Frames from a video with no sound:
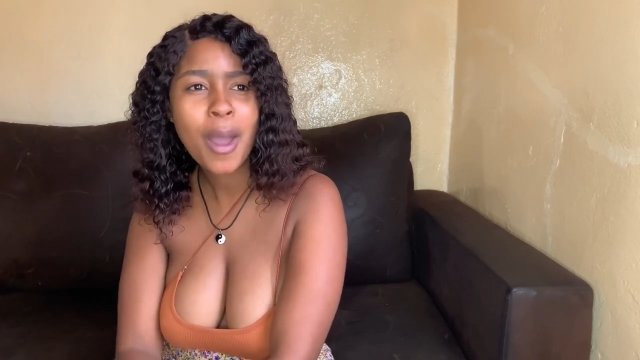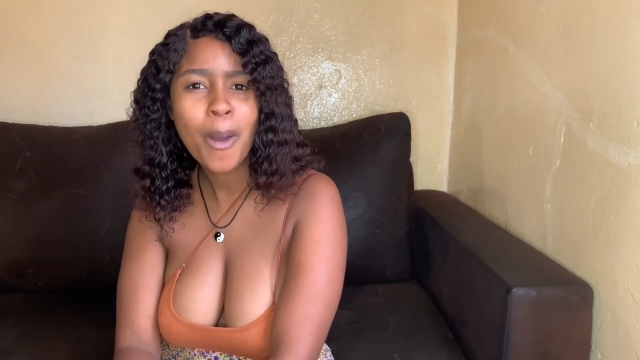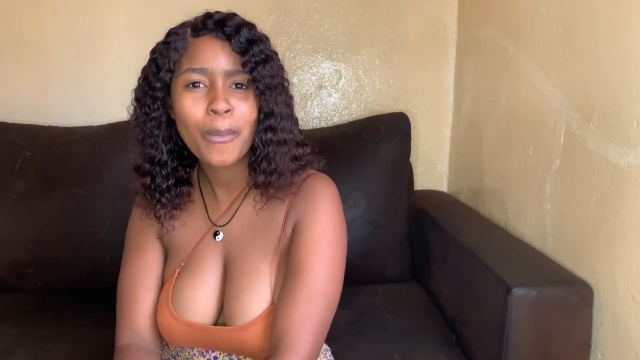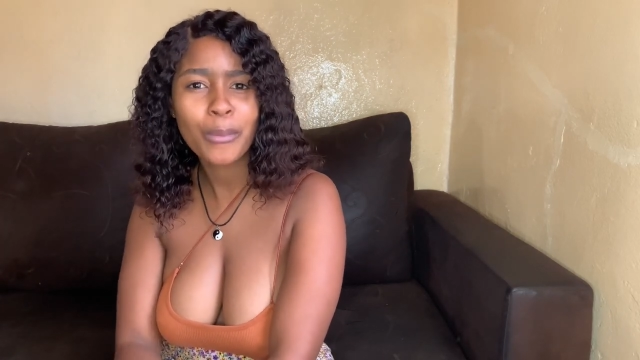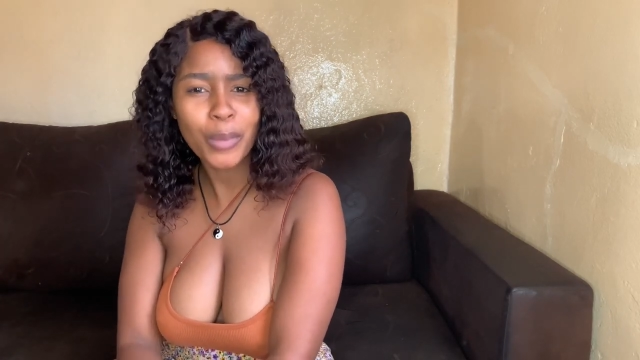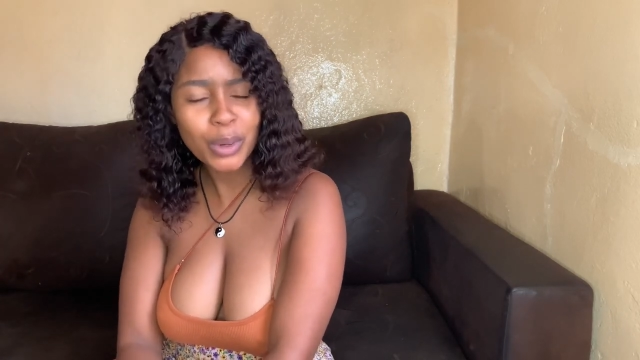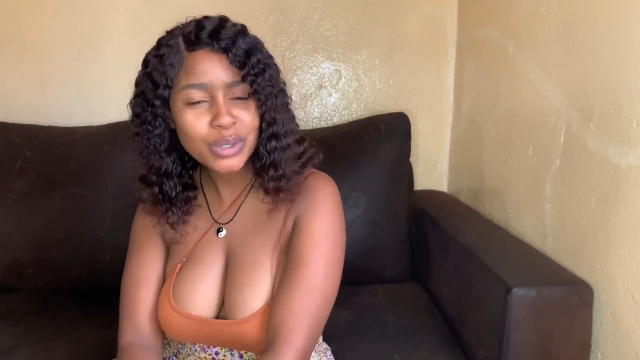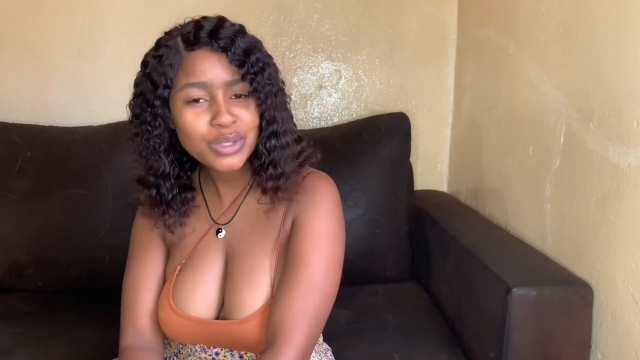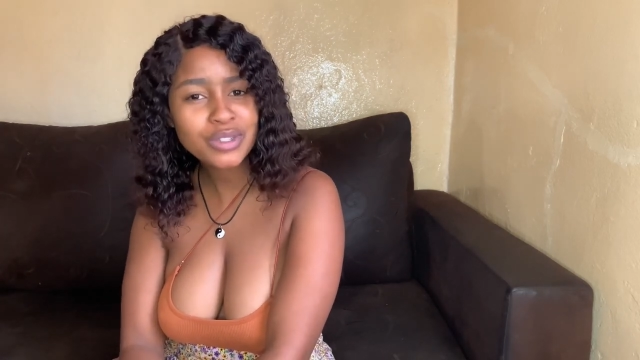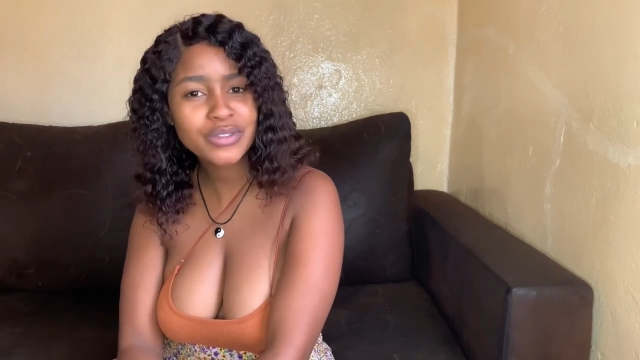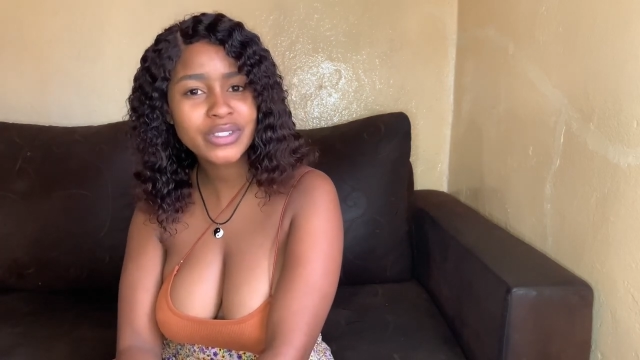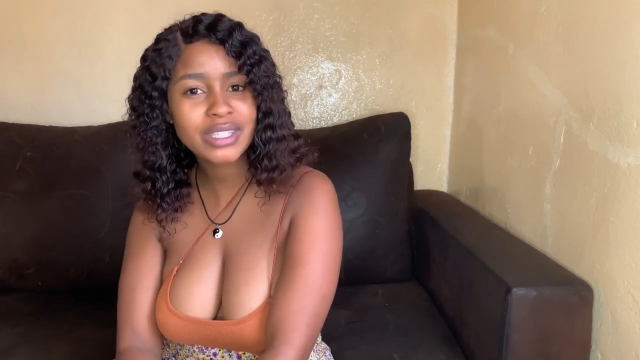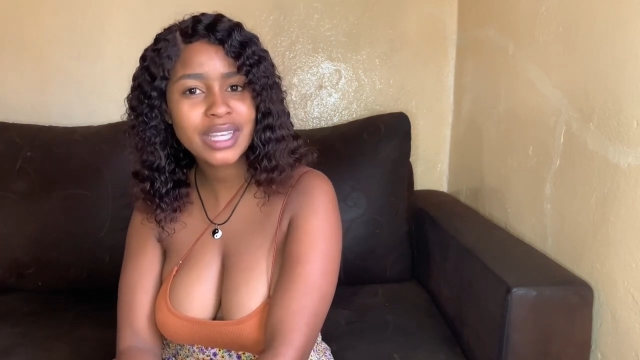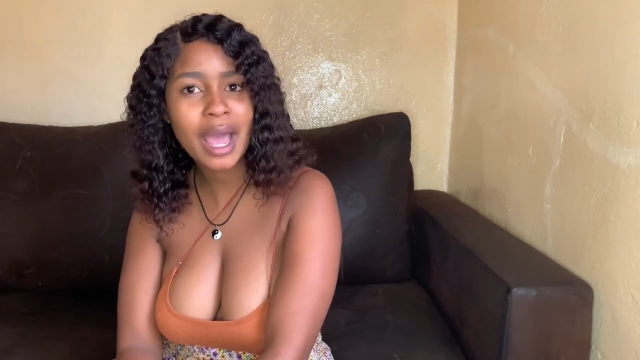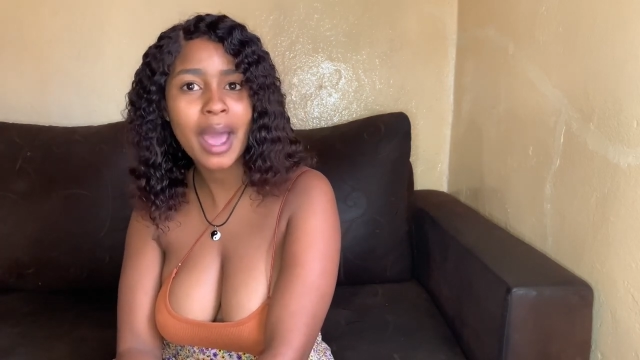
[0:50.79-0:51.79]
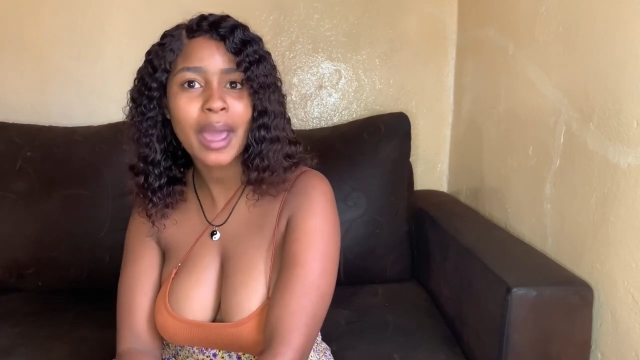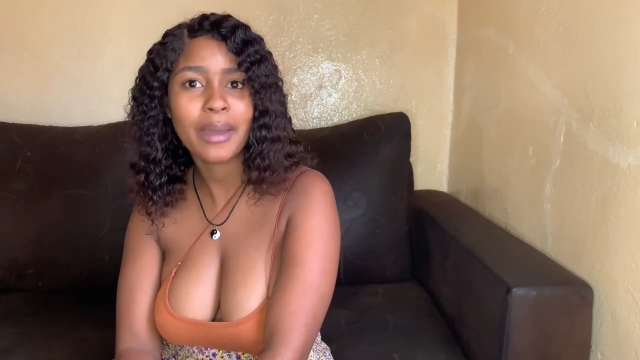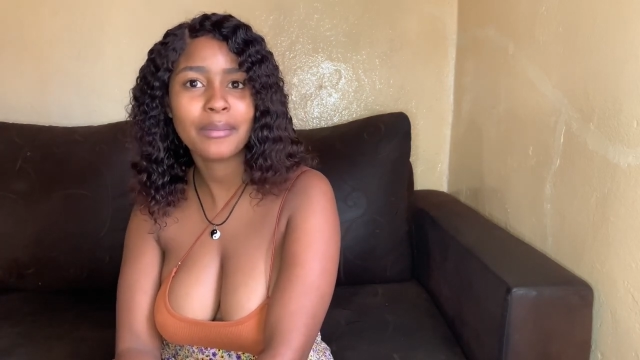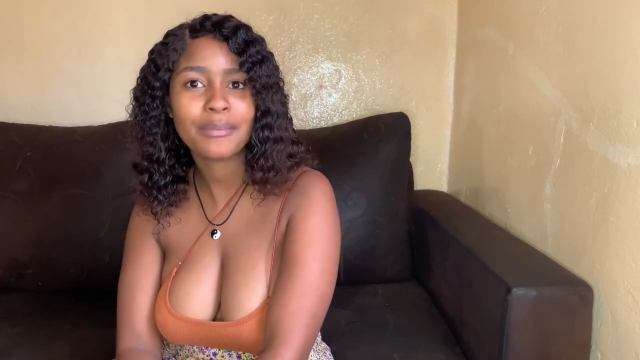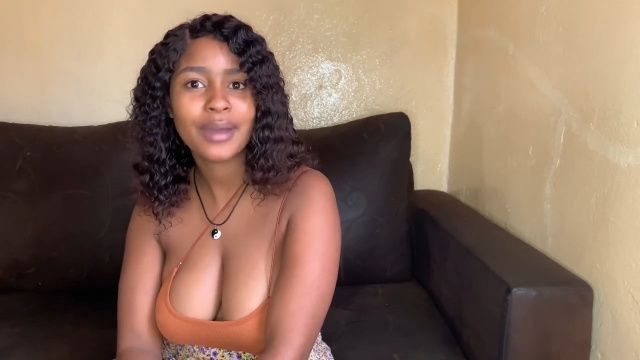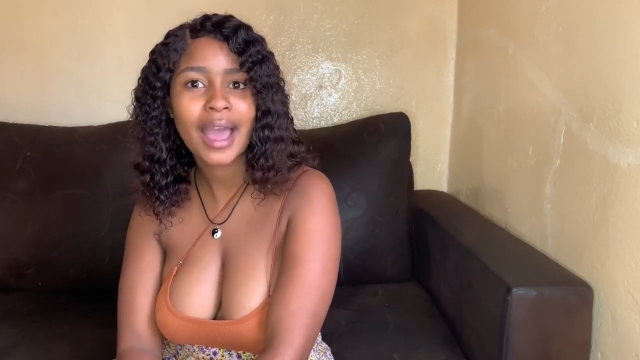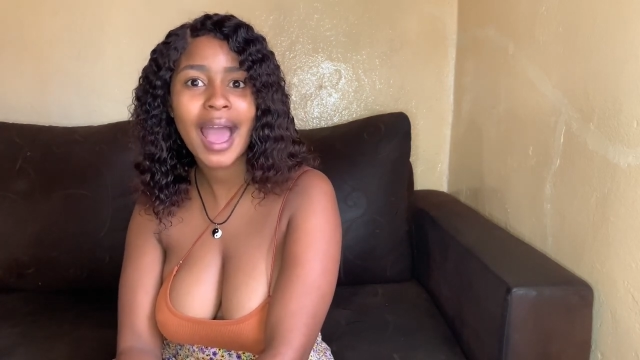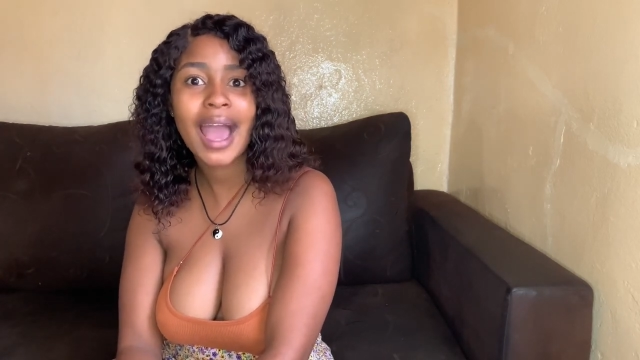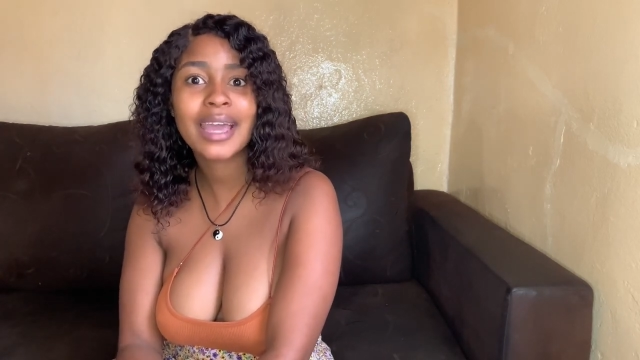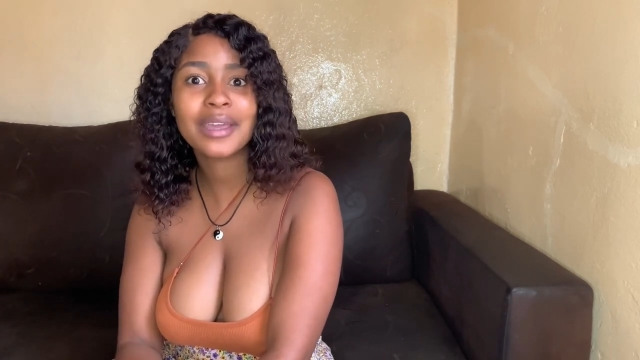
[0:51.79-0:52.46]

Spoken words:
most of the time I